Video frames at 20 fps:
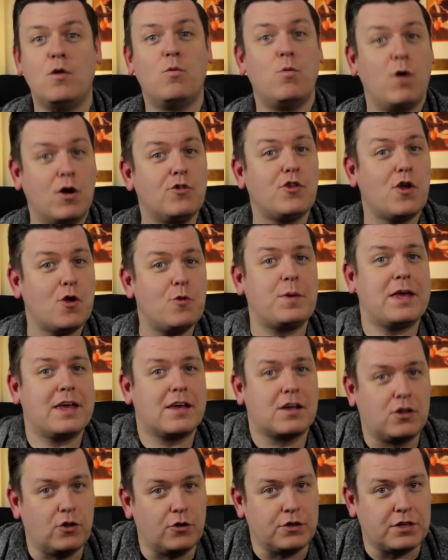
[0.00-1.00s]
will now be
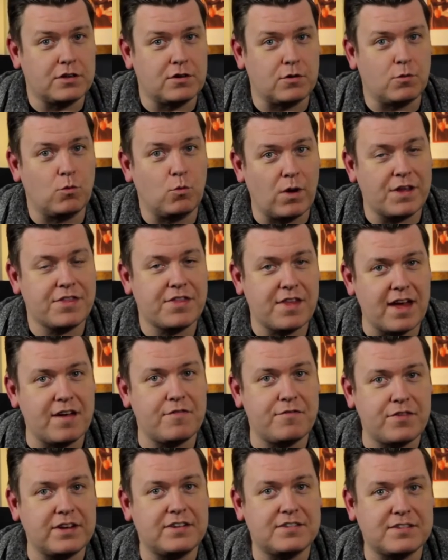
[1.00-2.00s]
included with
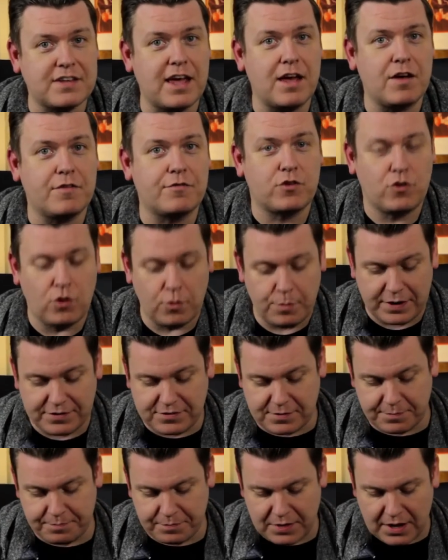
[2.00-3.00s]
every set of
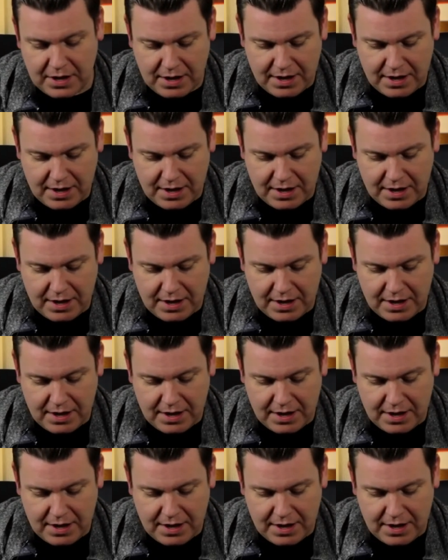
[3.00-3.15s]
Cubism.